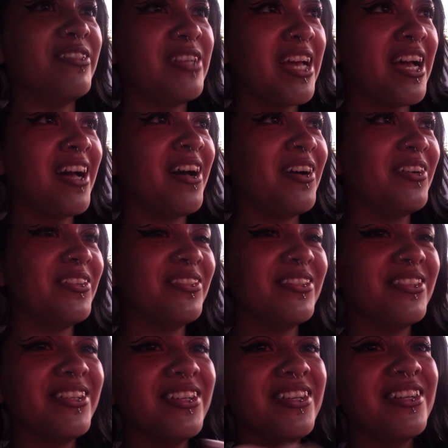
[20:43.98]
now,
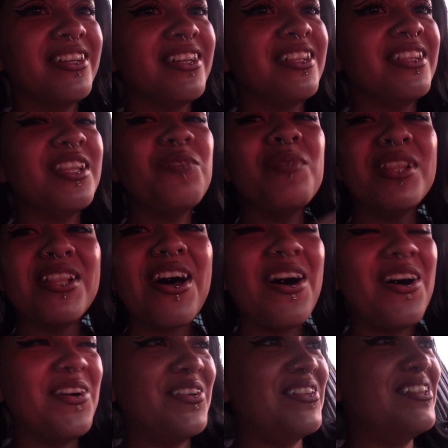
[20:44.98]
leave me
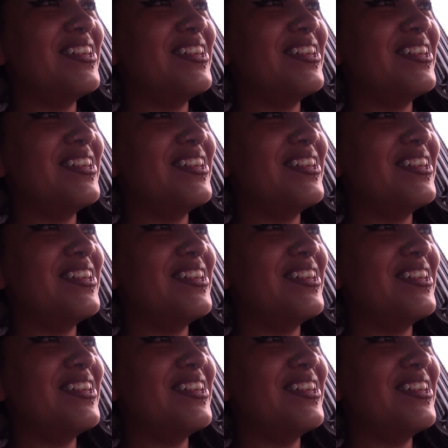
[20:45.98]
alone.